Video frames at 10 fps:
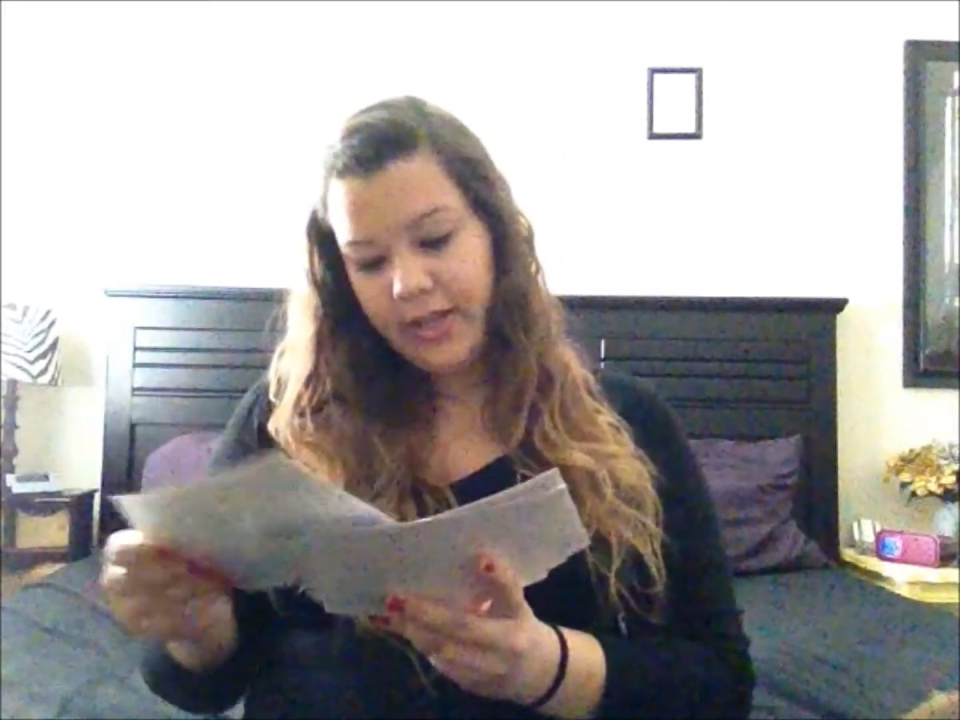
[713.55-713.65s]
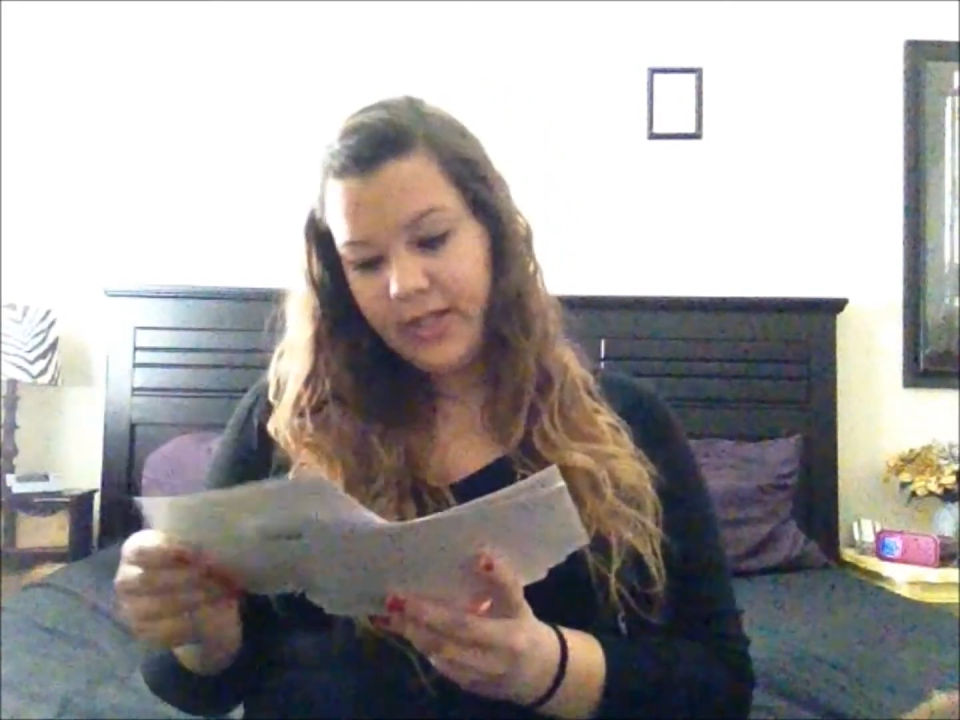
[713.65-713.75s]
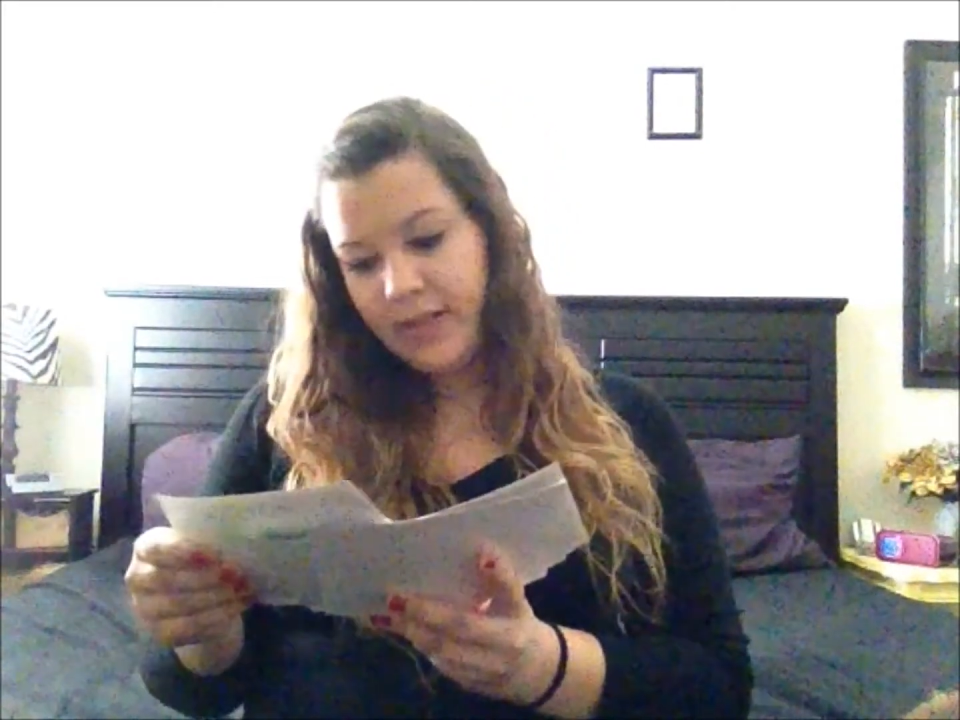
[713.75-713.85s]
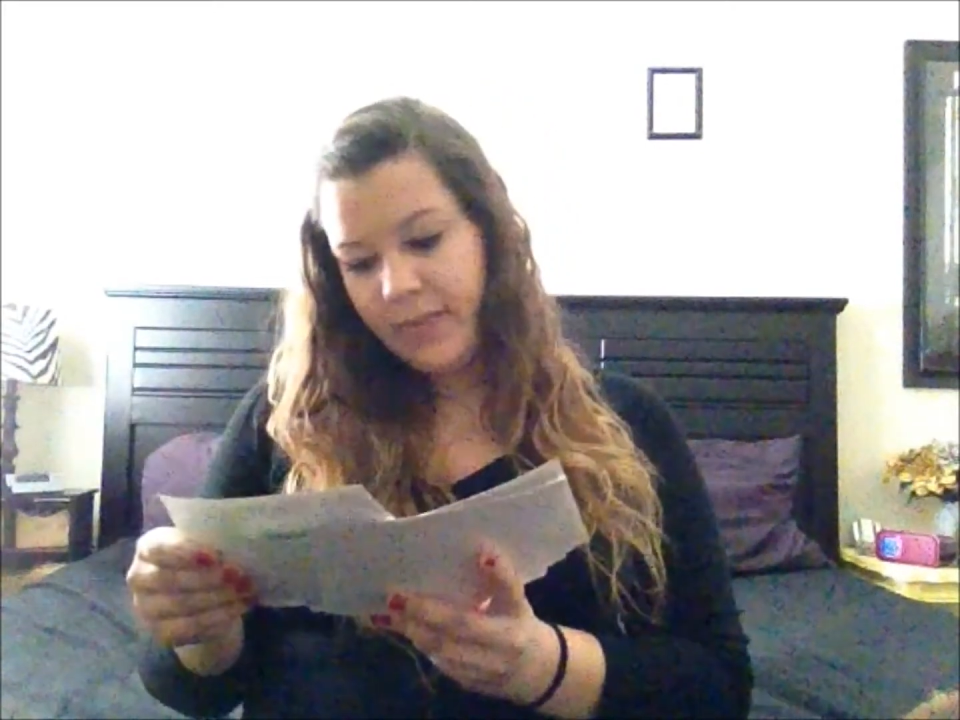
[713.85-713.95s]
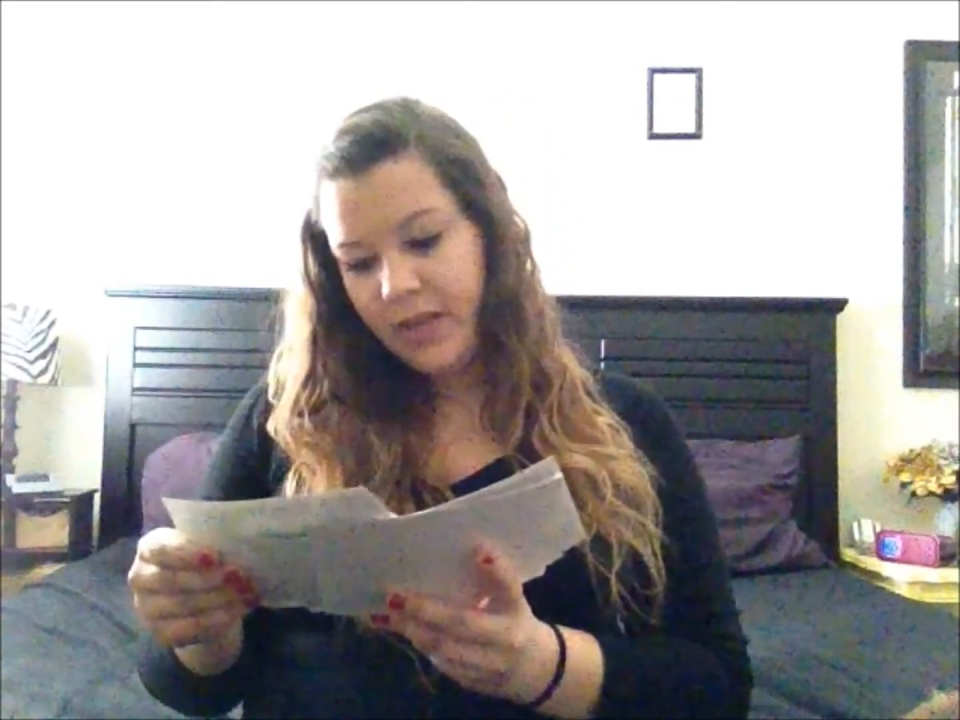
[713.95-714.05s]

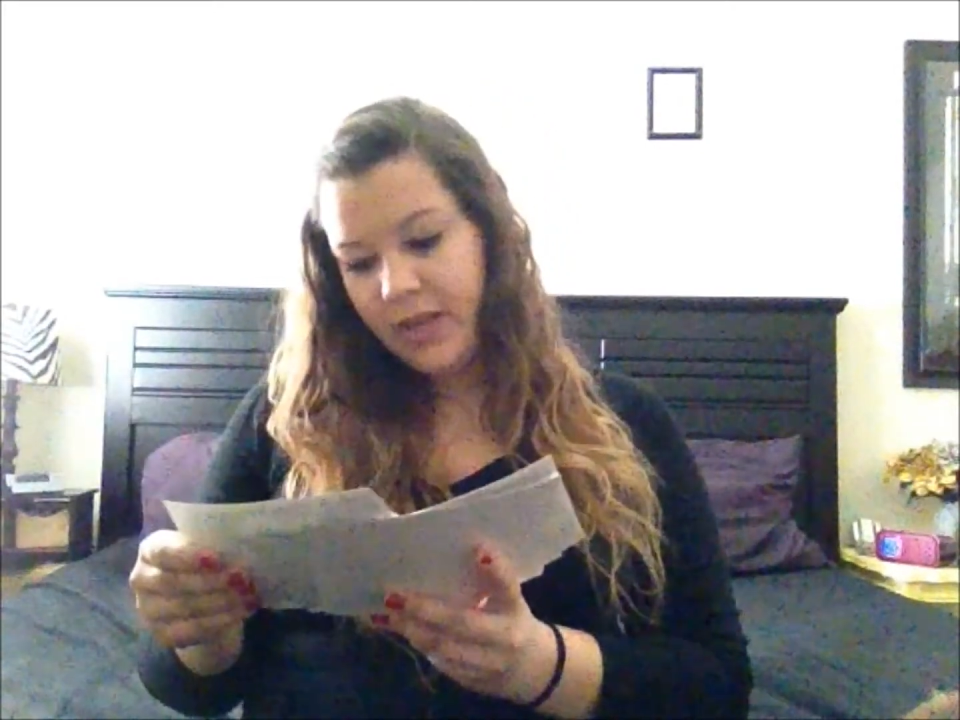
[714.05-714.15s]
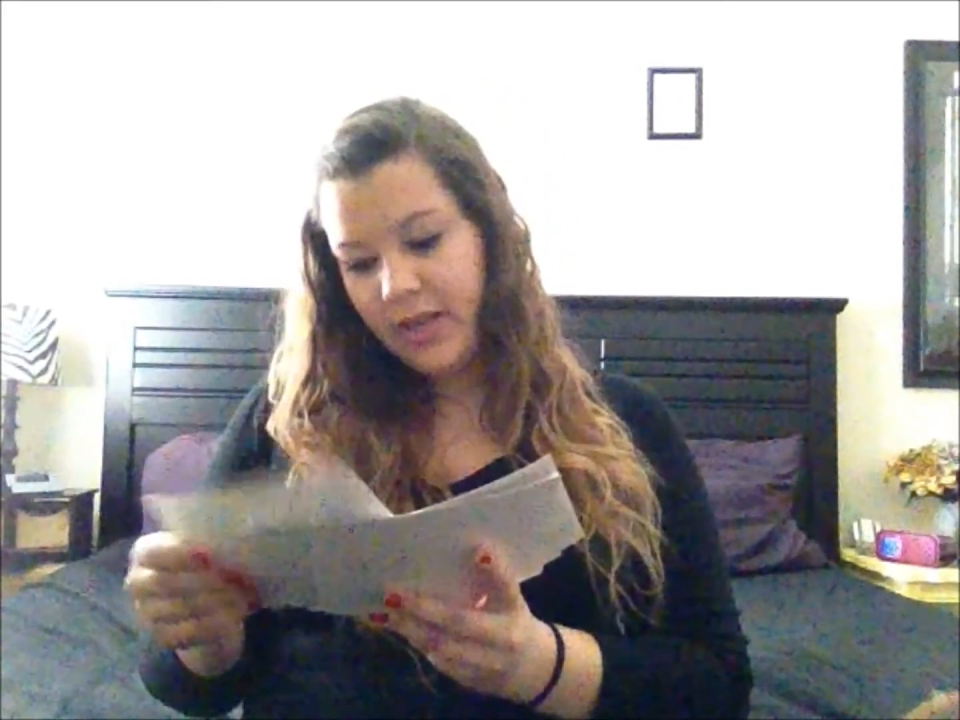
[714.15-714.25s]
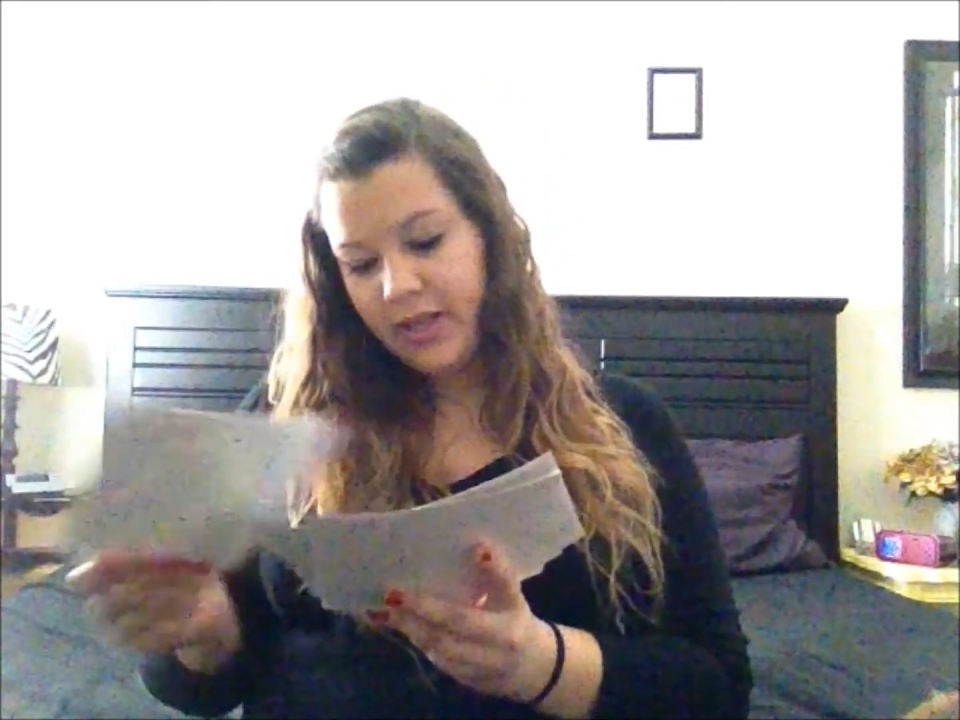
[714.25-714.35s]
Something